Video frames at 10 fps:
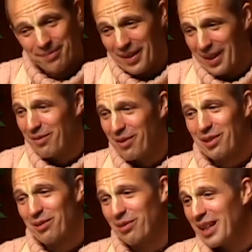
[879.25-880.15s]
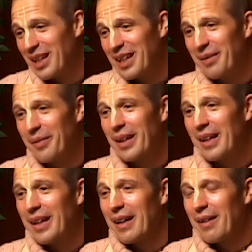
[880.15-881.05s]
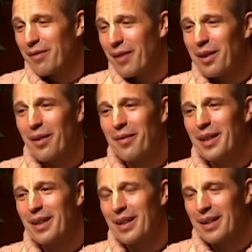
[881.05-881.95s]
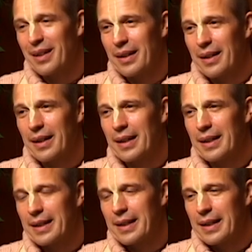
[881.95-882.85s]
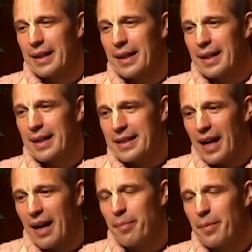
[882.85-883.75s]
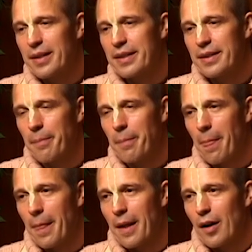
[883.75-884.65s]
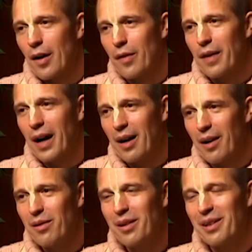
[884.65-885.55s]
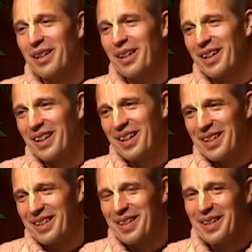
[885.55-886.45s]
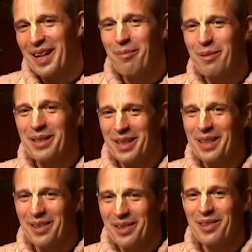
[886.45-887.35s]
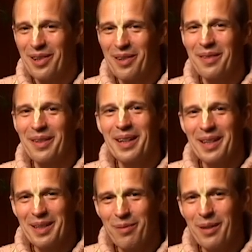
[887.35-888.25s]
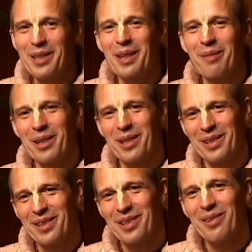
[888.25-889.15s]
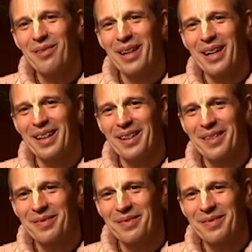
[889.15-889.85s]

it was really one of the examples of how his disciples did not serve his preaching mission so well.